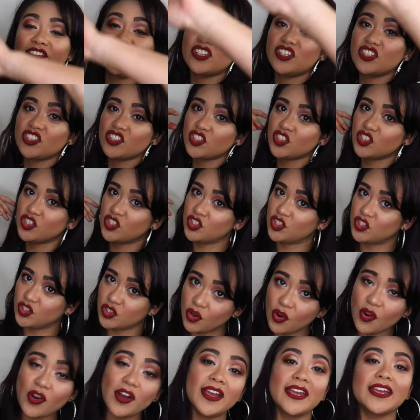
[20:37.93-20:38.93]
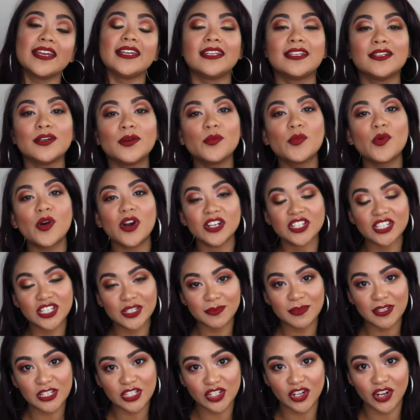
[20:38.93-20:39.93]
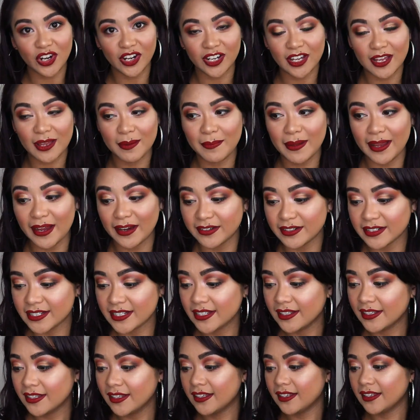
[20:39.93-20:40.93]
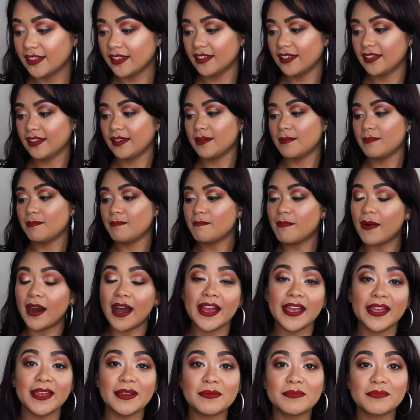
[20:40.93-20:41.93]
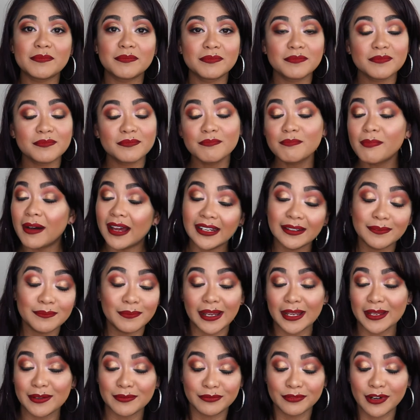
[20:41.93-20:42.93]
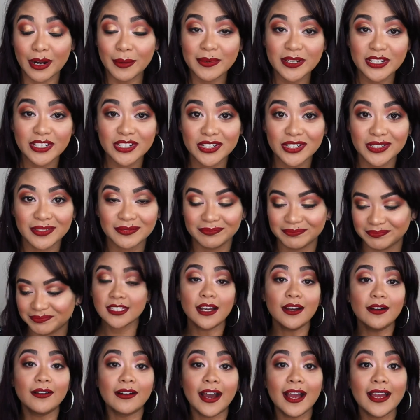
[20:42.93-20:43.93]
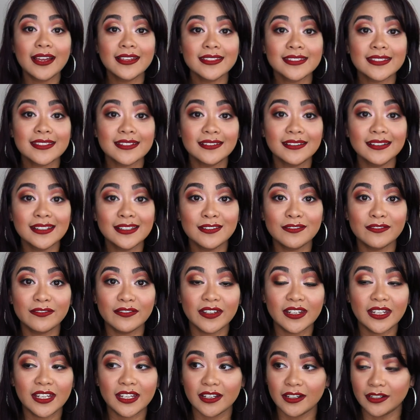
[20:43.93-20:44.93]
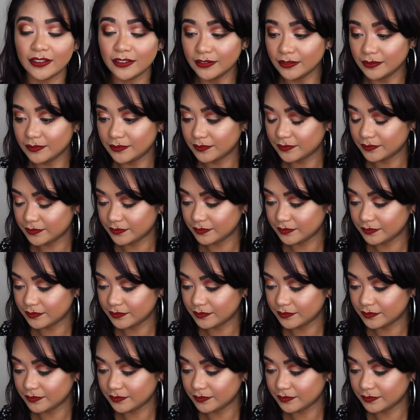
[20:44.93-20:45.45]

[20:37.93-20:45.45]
you enjoyed watching me talk about my rubbish, so I started the video.